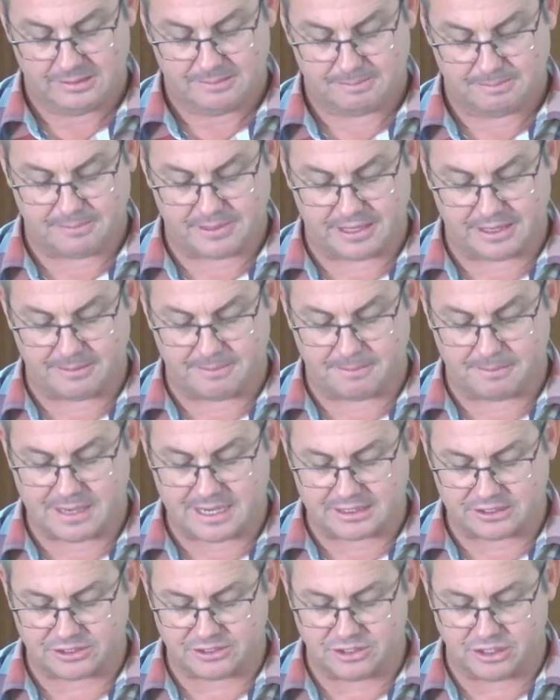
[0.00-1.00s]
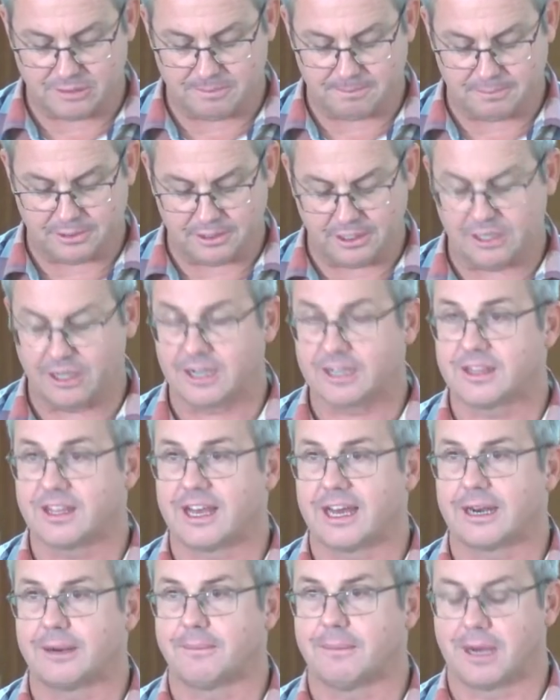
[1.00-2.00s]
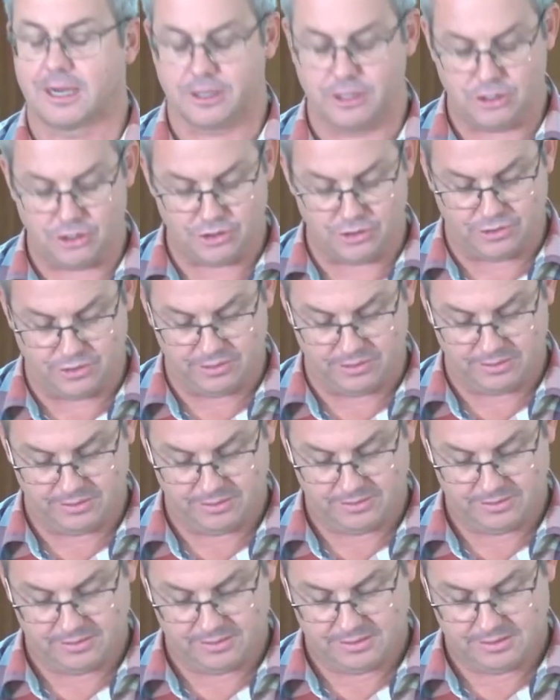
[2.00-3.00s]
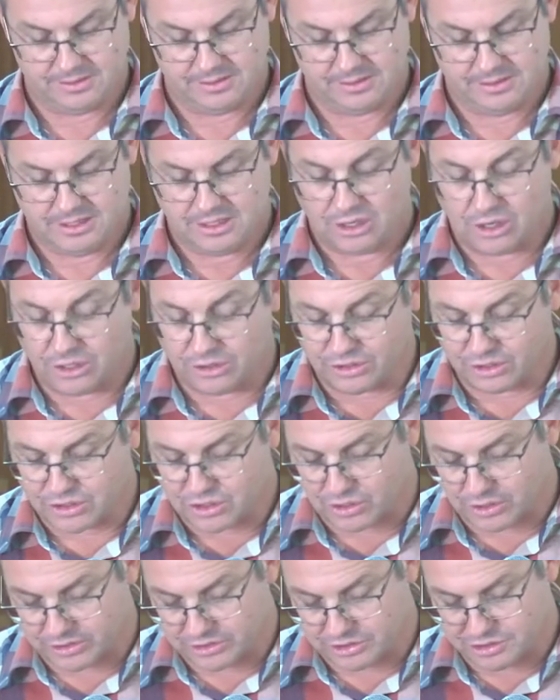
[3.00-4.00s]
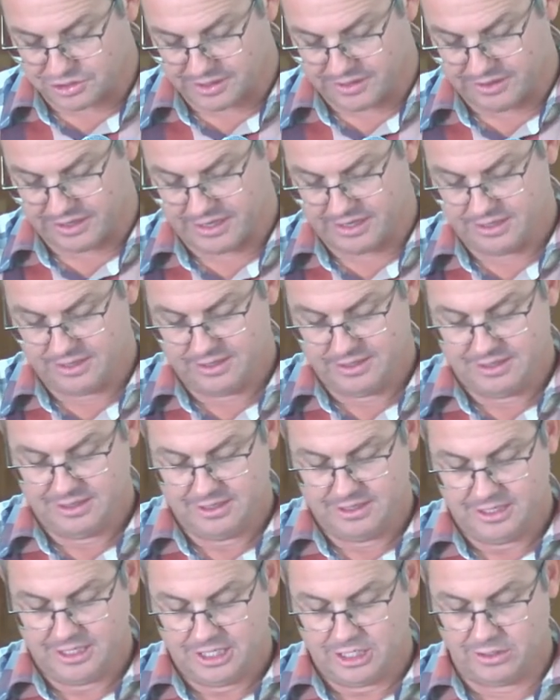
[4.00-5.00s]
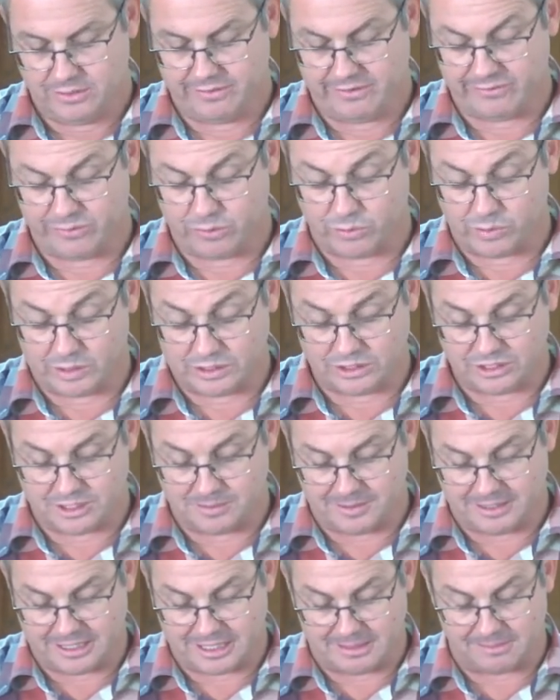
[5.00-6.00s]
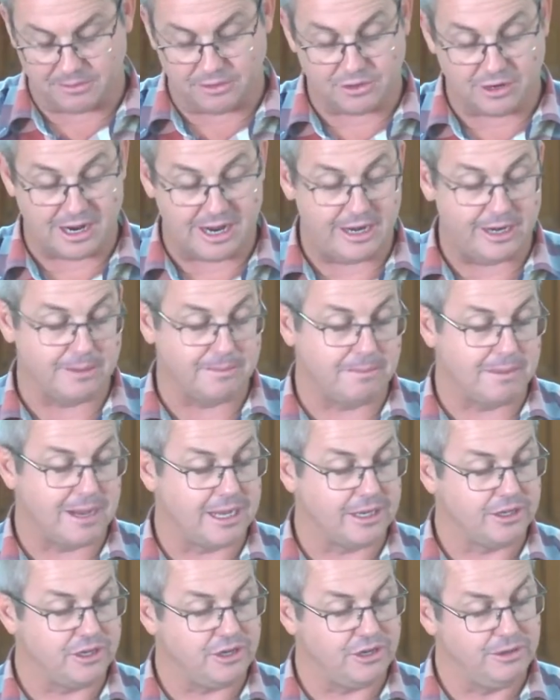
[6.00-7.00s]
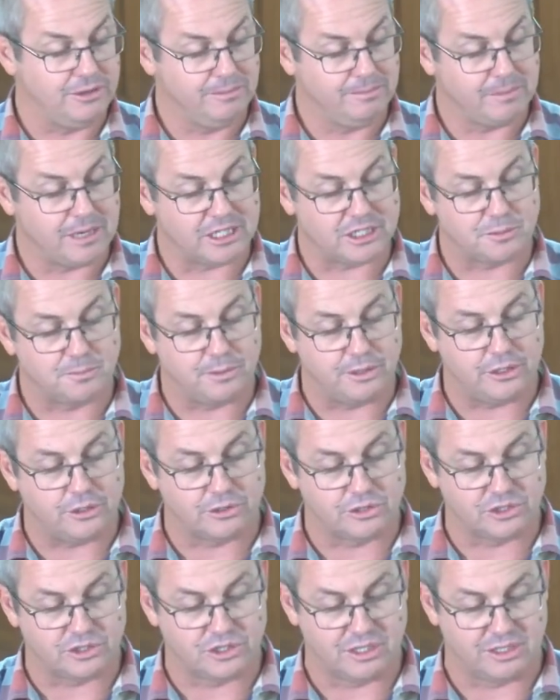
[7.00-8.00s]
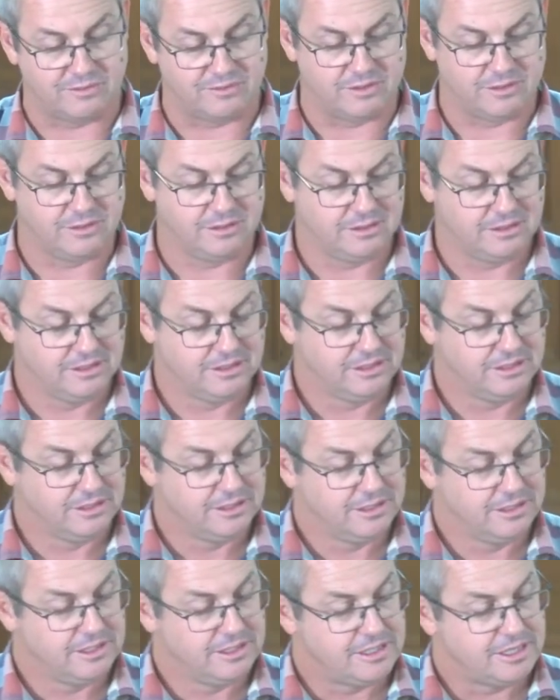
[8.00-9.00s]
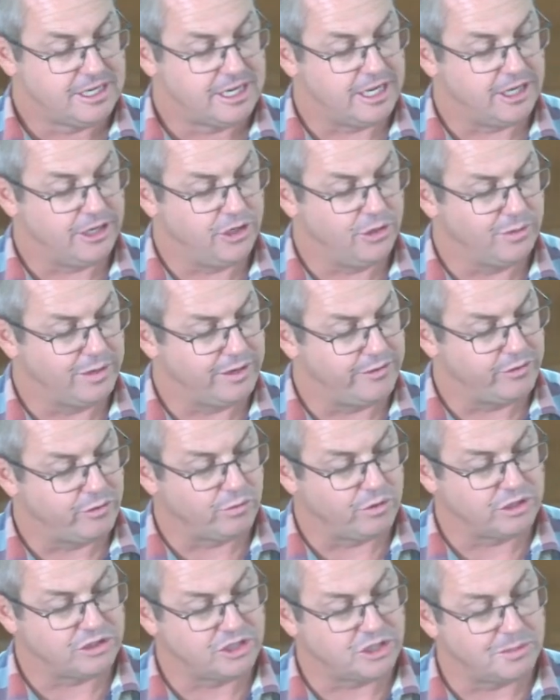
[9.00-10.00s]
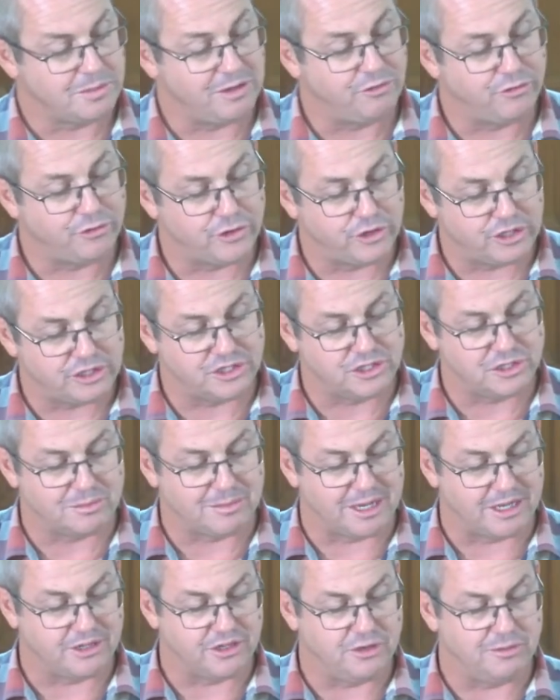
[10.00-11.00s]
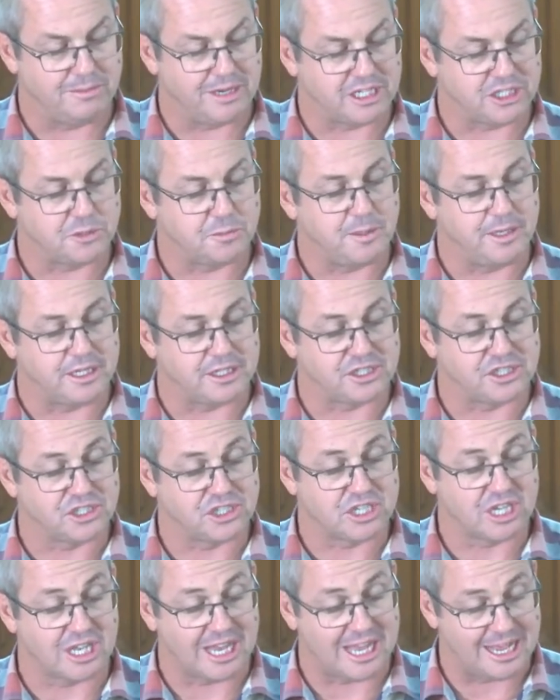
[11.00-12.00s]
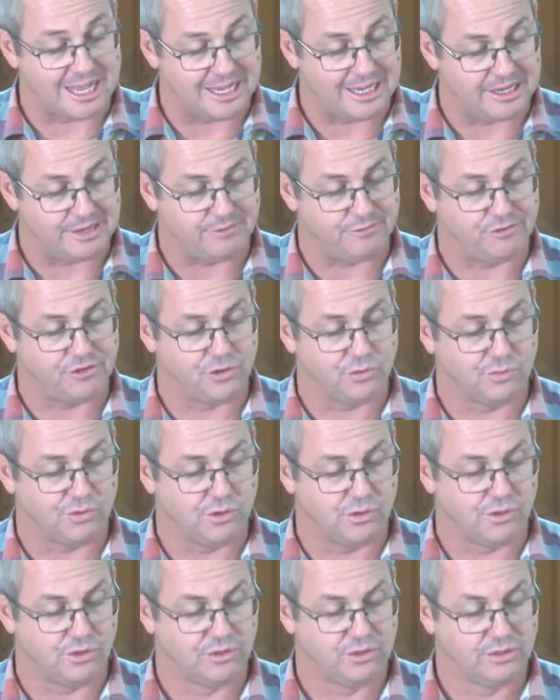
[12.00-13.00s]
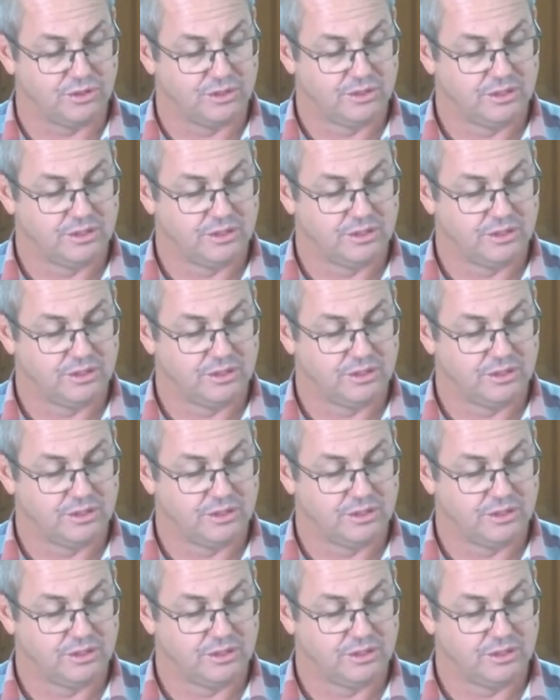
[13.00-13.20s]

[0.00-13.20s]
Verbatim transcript: But it must not be like that among you. On the contrary, whoever wants to become great among you must be your servant, and whoever wants to be first among you must be a slave to all.